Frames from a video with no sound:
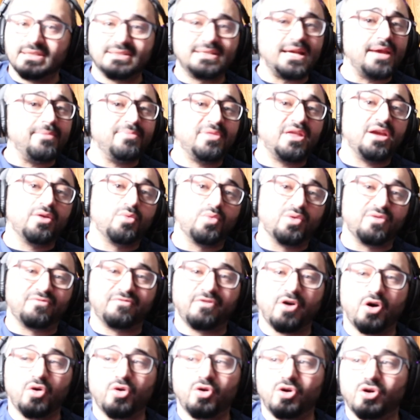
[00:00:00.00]
Same thing with
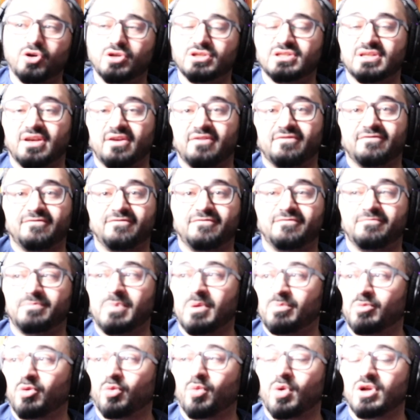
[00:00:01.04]
photos. If
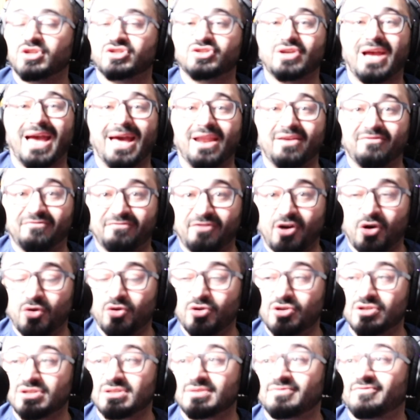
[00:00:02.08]
people want to edit
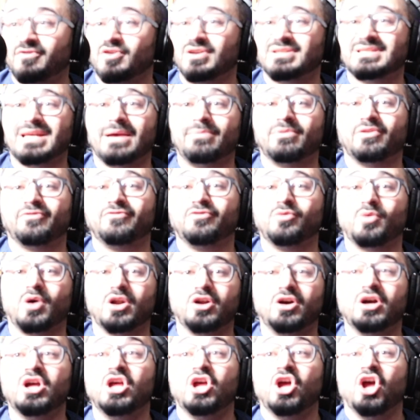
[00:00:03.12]
photos, for example, if you
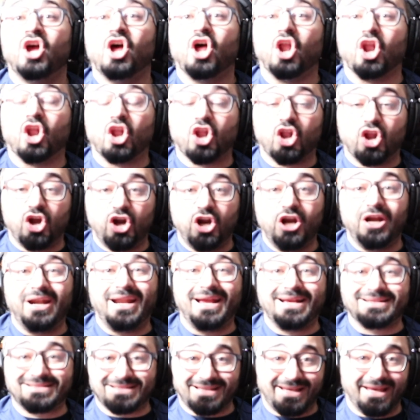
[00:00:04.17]
want to
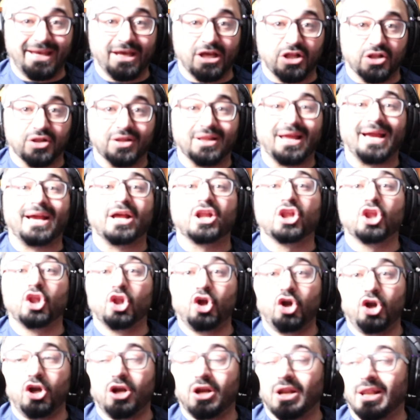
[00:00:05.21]
learn a skill, like
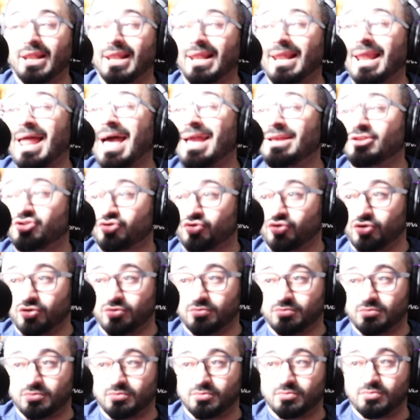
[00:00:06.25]
learn
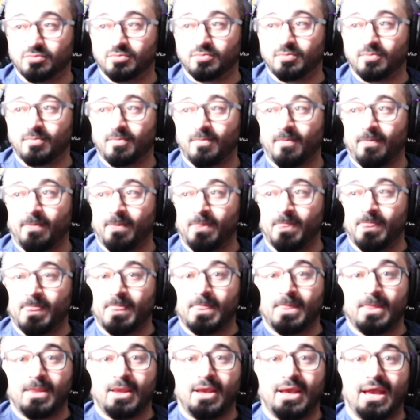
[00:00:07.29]
Lightroom,
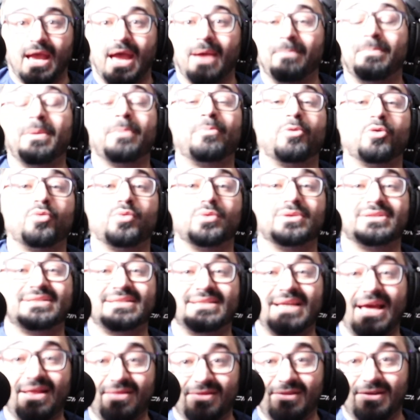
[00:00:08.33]
and people will
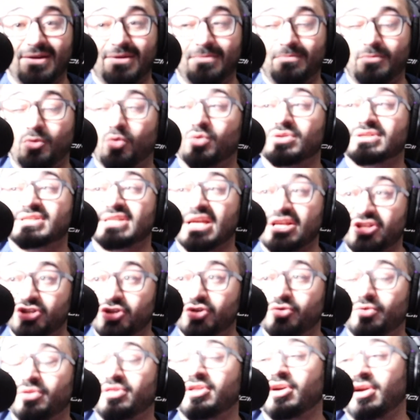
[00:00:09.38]
send
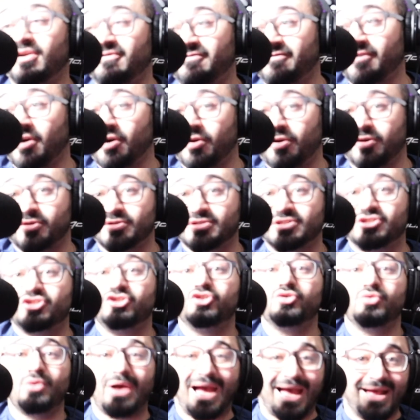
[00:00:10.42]
you their photos,
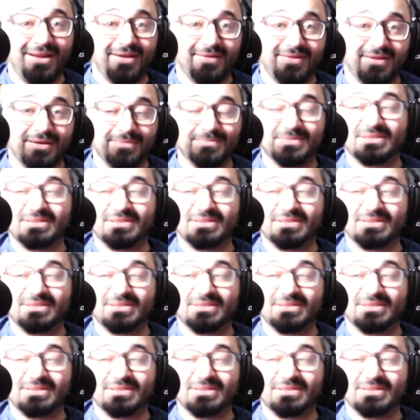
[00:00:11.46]
you edit